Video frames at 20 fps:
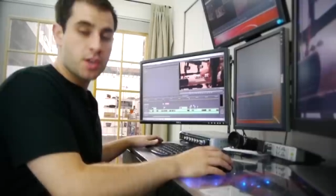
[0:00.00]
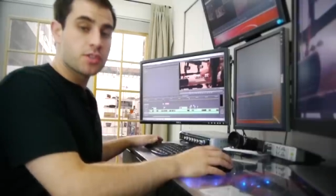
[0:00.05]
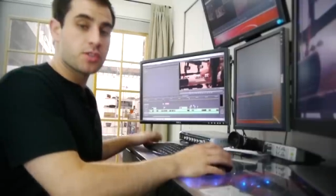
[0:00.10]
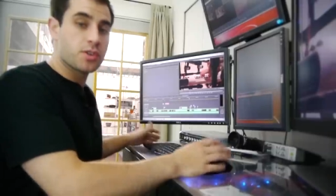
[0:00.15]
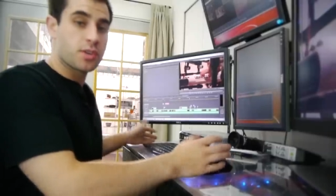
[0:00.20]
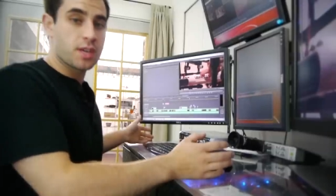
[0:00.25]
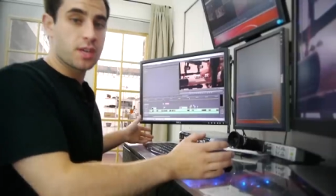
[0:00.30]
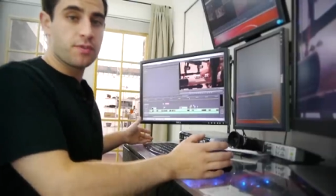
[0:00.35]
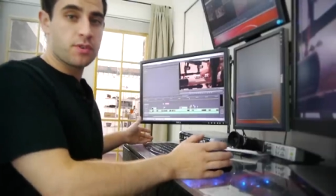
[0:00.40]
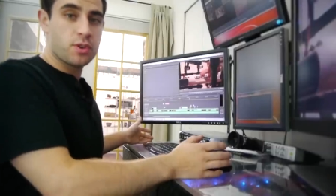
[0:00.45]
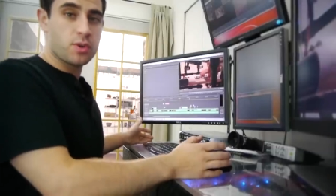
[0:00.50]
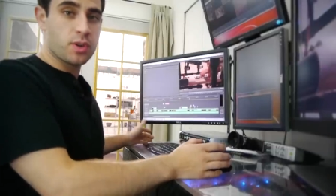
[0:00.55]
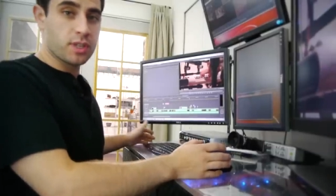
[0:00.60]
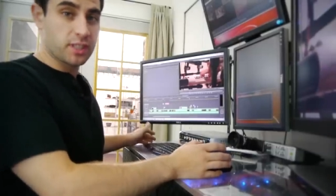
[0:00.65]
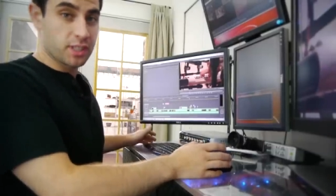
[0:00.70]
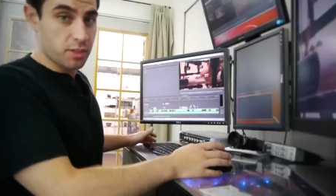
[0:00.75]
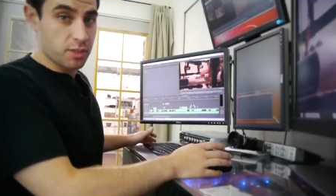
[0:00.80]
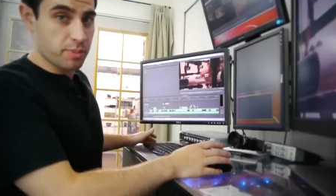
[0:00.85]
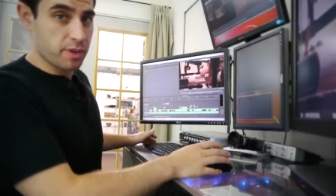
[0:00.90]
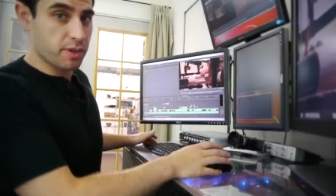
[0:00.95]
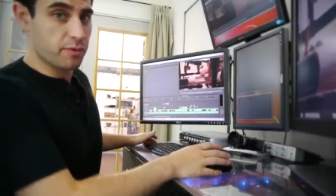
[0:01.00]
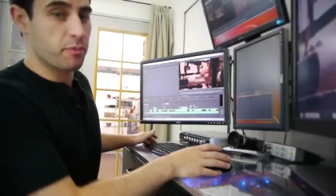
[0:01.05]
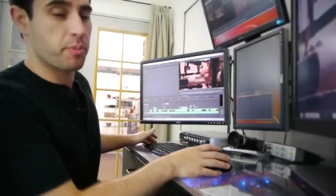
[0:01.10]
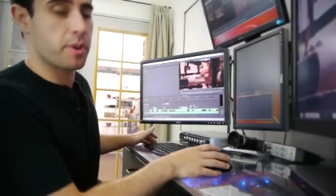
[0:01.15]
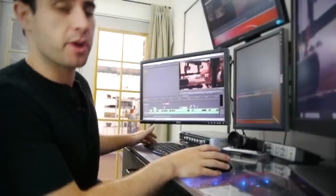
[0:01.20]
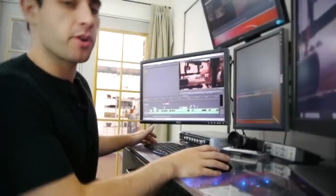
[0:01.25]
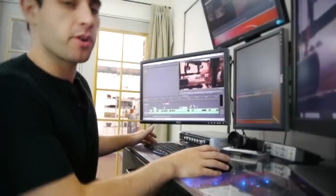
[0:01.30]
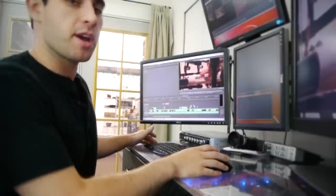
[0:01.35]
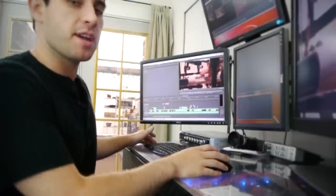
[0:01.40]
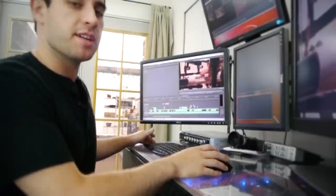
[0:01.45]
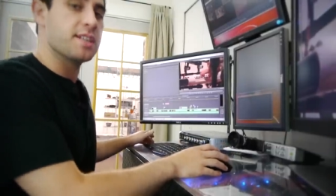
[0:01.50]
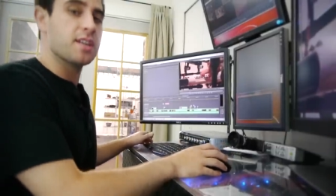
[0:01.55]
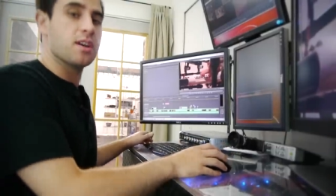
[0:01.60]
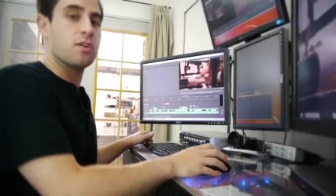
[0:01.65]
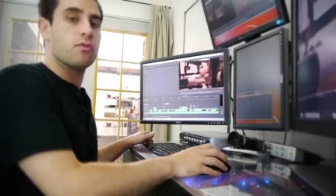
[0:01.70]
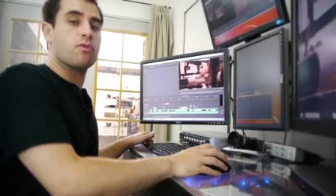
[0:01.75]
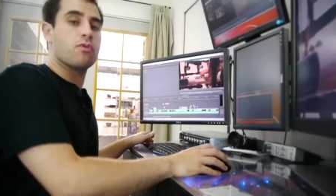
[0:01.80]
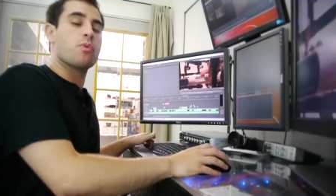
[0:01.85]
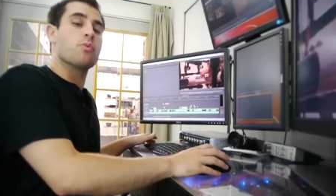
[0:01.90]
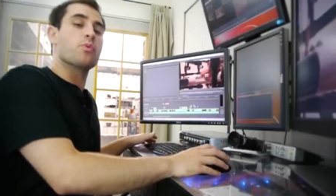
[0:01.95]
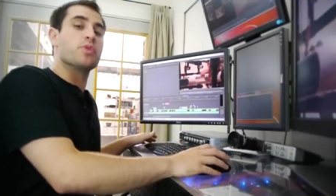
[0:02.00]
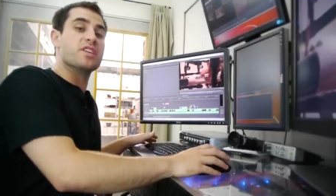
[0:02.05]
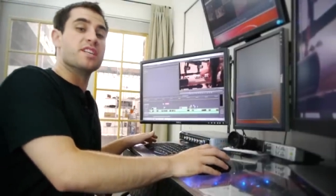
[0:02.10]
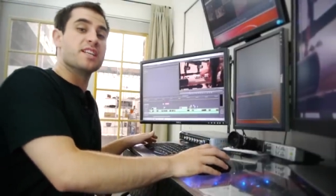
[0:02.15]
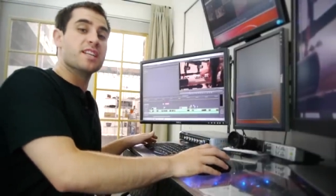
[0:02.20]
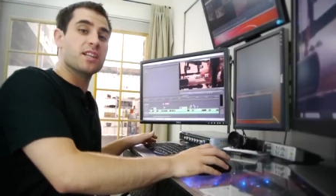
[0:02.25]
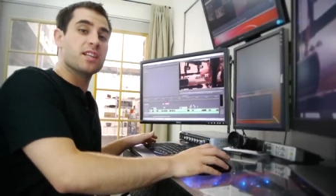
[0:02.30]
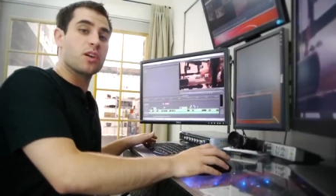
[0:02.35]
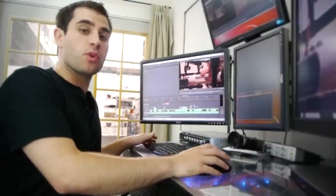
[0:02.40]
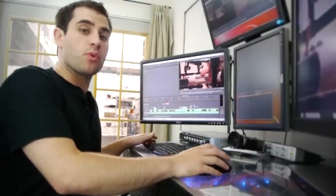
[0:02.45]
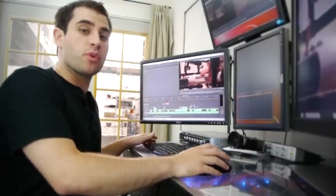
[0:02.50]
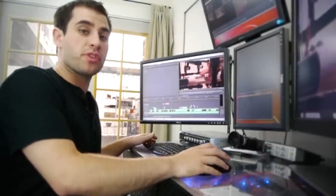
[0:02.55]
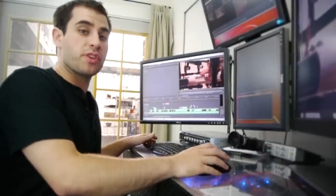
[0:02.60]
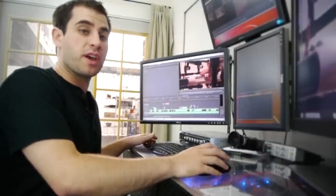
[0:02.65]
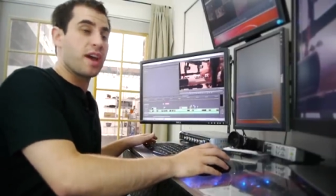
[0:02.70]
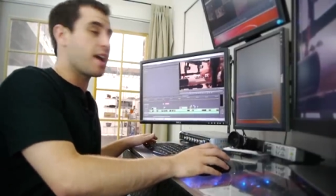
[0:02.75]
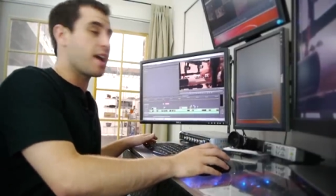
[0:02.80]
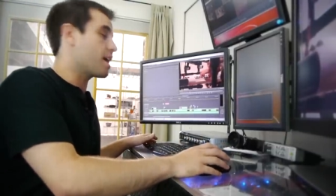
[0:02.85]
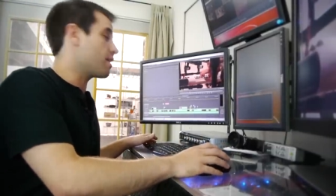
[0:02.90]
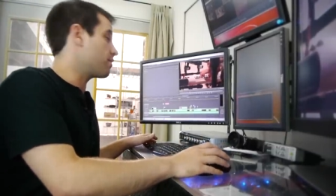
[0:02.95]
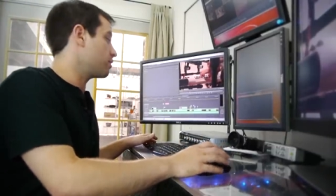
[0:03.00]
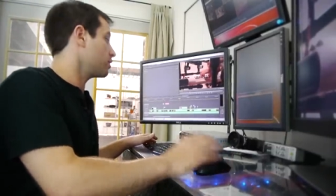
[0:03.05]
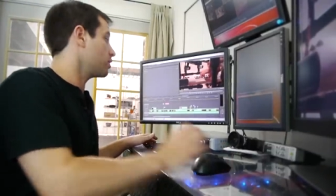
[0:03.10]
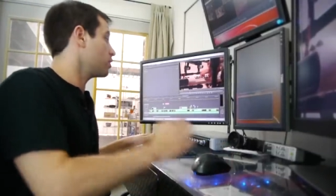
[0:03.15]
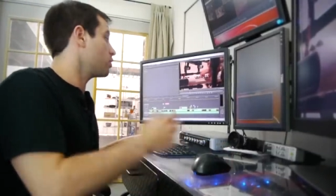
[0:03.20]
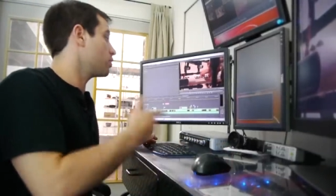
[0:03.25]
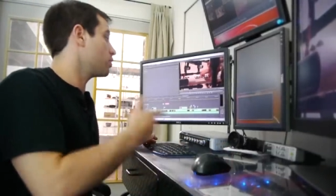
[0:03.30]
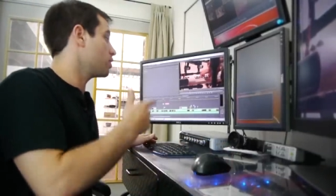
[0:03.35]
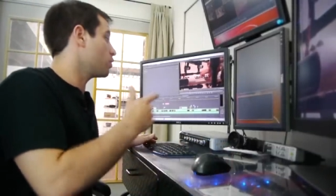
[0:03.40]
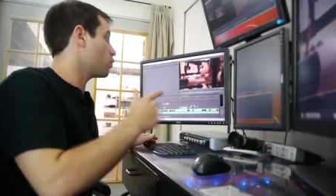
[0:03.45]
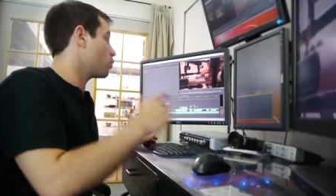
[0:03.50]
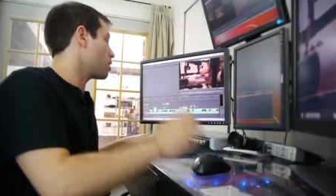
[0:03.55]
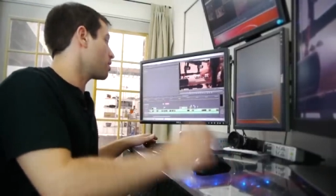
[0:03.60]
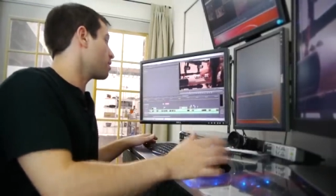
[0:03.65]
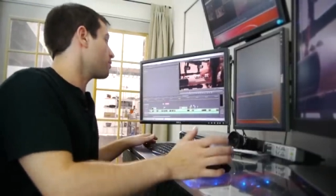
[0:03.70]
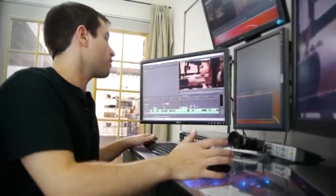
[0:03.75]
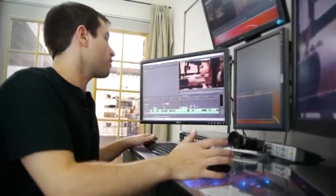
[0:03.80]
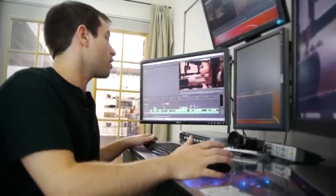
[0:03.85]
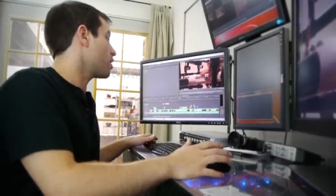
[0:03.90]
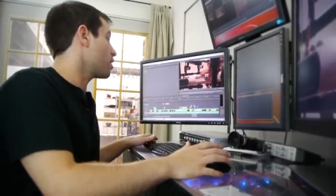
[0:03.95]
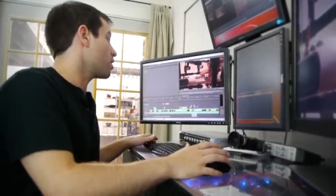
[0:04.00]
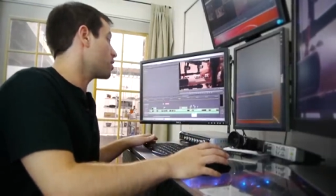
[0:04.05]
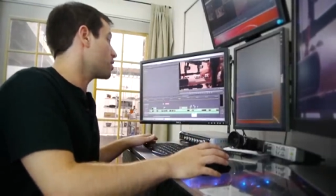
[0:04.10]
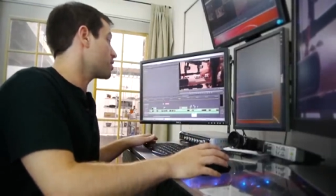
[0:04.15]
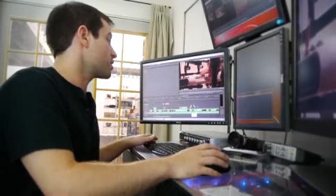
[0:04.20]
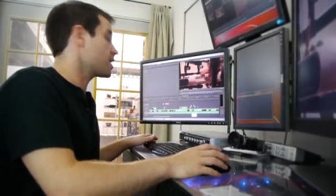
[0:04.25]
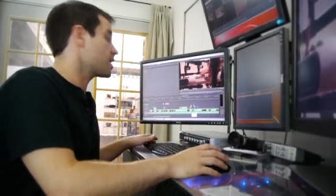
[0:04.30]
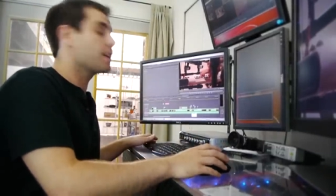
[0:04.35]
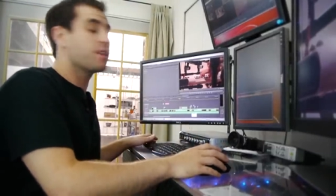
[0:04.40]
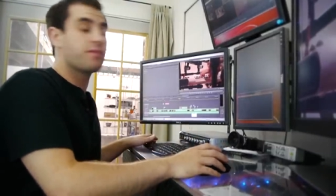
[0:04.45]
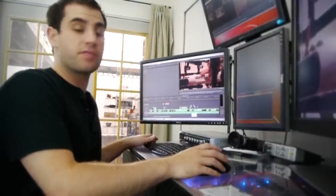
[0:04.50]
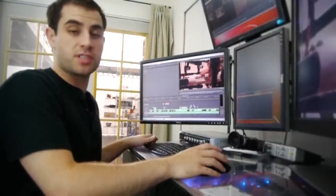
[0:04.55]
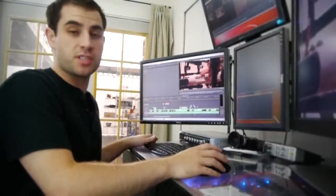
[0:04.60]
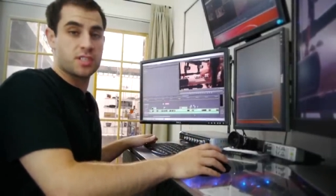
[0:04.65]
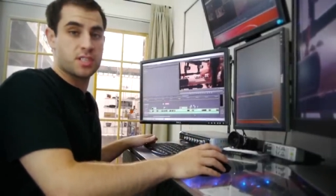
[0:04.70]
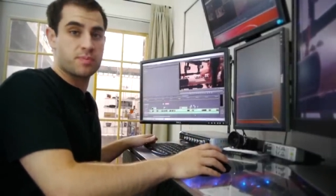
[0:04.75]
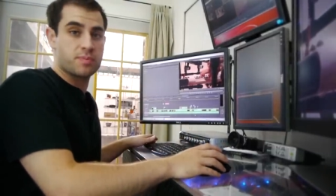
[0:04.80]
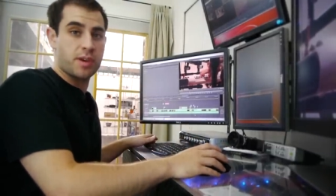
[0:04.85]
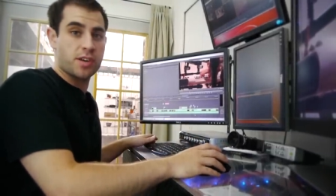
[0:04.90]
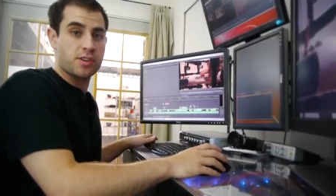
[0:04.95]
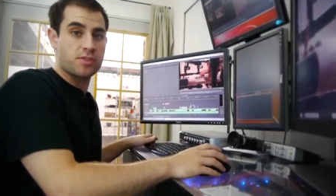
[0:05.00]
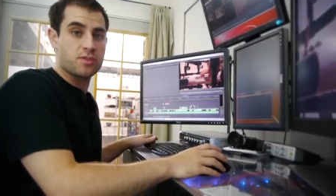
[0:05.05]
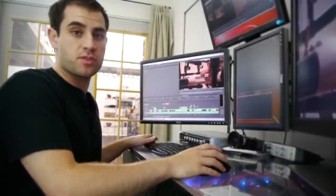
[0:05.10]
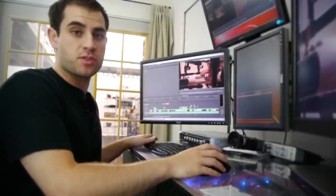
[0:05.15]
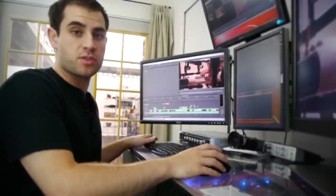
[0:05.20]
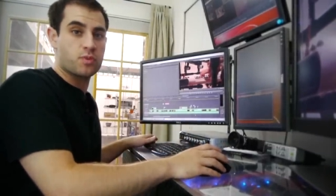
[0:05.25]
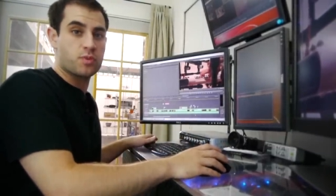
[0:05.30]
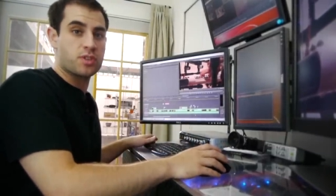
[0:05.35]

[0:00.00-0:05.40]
So to give you a little bit of a better idea of what we're dealing with, I have loaded one of our television specials,